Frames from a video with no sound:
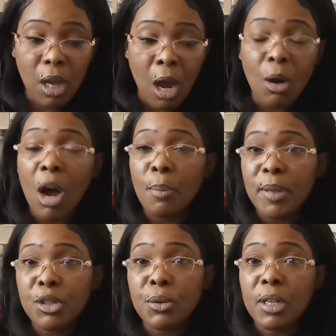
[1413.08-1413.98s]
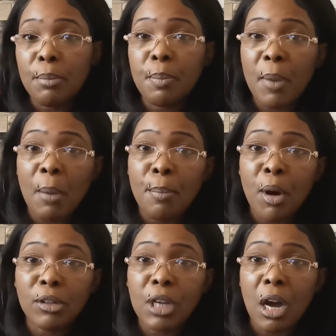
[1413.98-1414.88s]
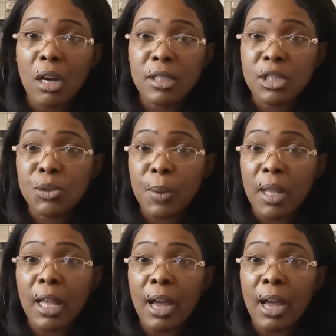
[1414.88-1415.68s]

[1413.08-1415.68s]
I'll be doing a podcast as well.